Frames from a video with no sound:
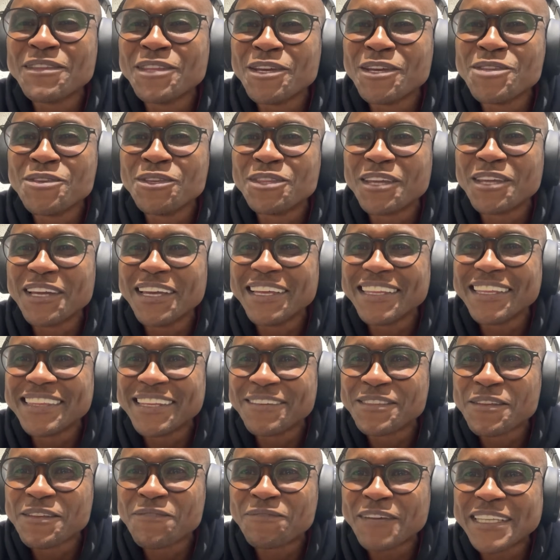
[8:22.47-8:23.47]
Even
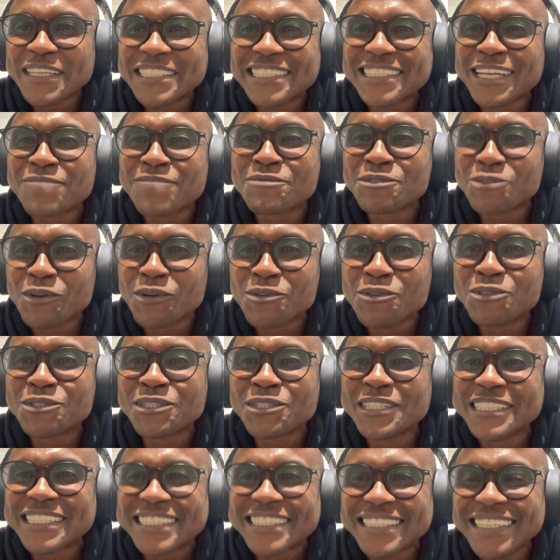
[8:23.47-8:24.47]
the faces that you
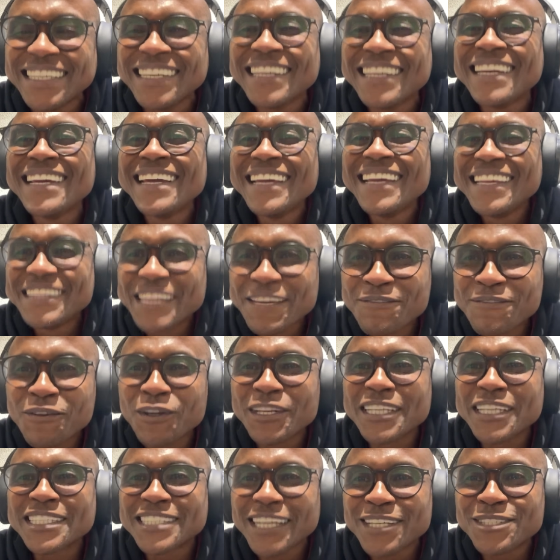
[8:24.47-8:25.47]
don't usually see,
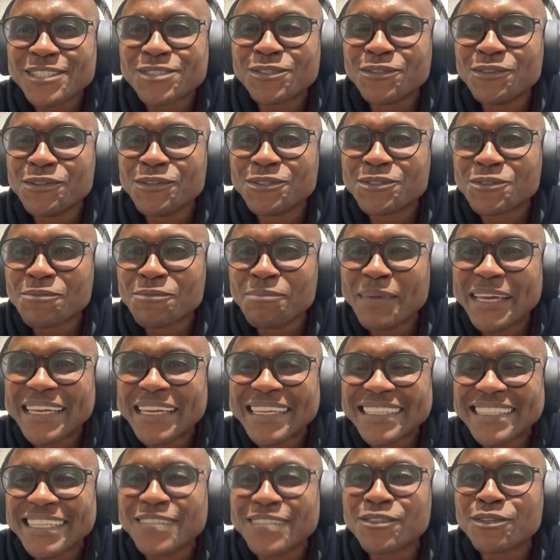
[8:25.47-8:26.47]
they've got a chance to
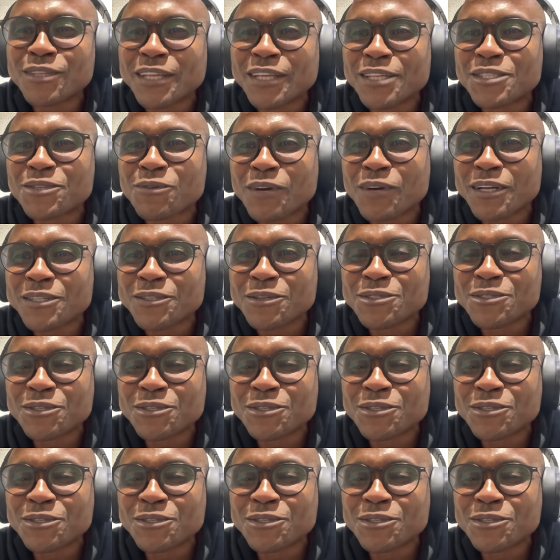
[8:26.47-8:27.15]
make it into that